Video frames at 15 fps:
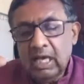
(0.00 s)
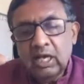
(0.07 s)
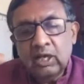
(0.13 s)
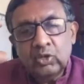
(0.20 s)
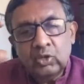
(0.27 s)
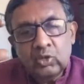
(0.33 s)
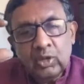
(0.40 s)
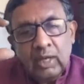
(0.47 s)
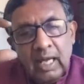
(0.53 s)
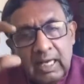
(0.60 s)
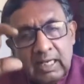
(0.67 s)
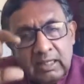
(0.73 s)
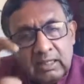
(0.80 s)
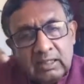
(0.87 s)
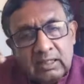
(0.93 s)

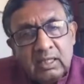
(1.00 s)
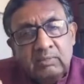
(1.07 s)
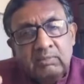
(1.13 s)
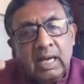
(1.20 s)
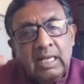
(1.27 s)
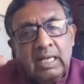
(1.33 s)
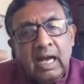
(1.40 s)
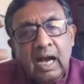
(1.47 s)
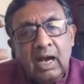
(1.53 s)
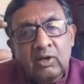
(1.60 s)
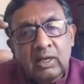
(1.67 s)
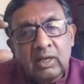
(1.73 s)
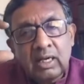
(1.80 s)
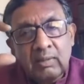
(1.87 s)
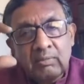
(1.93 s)
united by
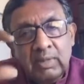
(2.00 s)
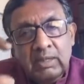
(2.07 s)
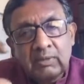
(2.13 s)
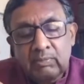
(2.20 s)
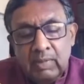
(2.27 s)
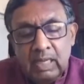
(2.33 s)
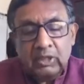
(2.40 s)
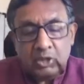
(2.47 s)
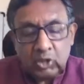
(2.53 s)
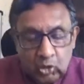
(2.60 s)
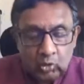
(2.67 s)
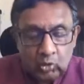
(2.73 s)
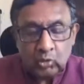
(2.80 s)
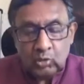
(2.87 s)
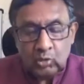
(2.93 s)
our commitment
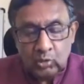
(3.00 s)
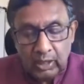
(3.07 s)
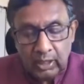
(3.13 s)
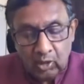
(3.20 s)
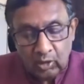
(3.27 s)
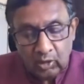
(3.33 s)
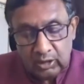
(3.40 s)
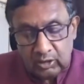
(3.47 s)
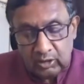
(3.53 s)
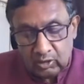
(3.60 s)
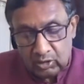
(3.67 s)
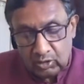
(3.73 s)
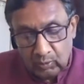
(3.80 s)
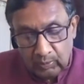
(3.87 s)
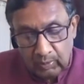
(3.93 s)
to, according to
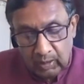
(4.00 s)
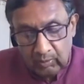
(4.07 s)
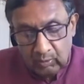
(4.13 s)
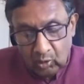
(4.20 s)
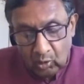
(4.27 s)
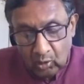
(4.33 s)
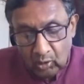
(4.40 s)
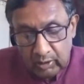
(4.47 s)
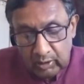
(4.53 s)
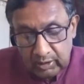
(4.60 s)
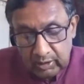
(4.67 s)
the Supreme Court,